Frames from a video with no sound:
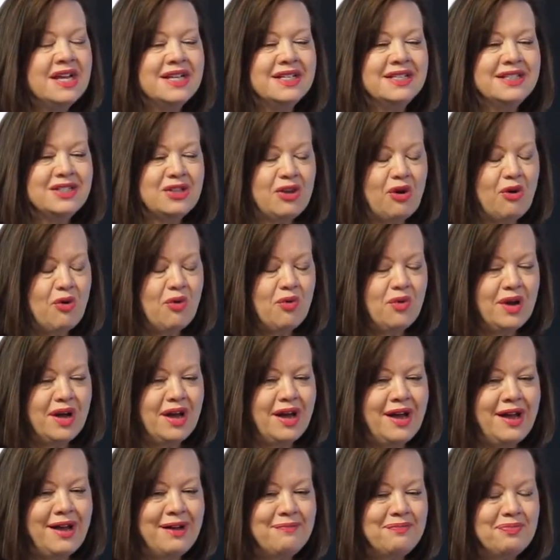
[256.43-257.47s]
So,
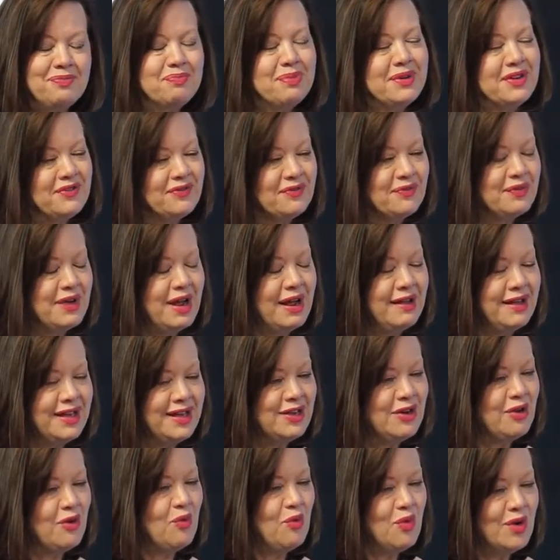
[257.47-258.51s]
but,
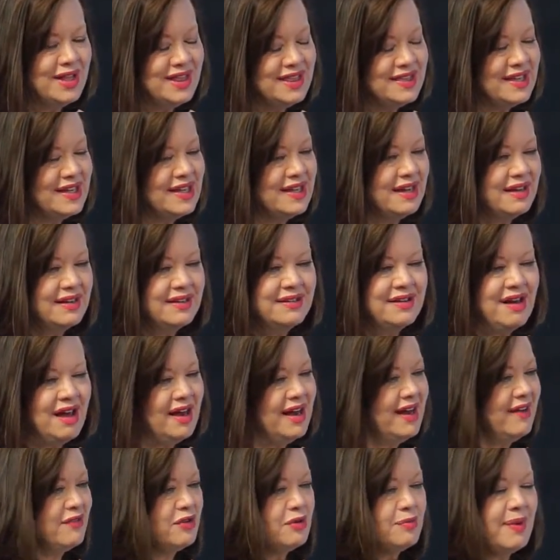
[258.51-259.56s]
one thing,
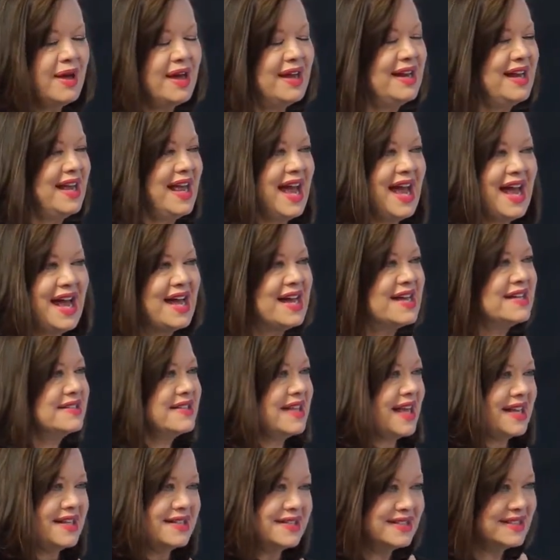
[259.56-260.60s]
not everybody has
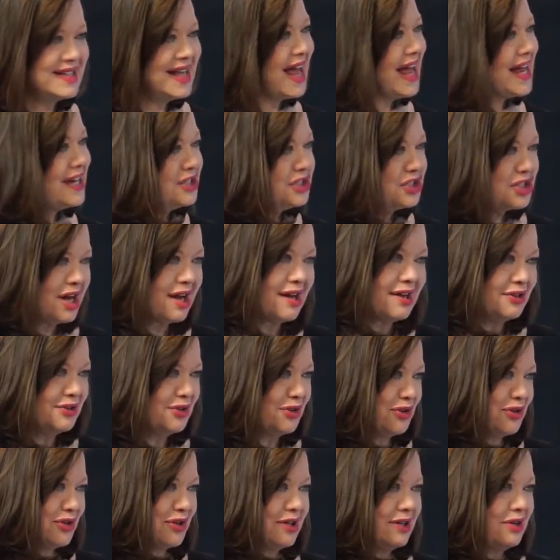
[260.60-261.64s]
a sad
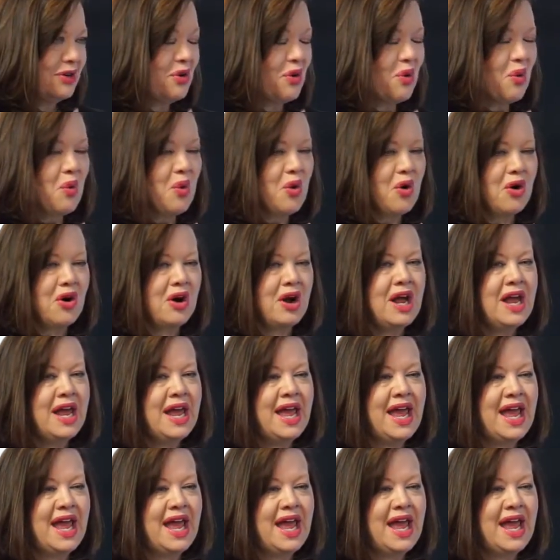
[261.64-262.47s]
childhood or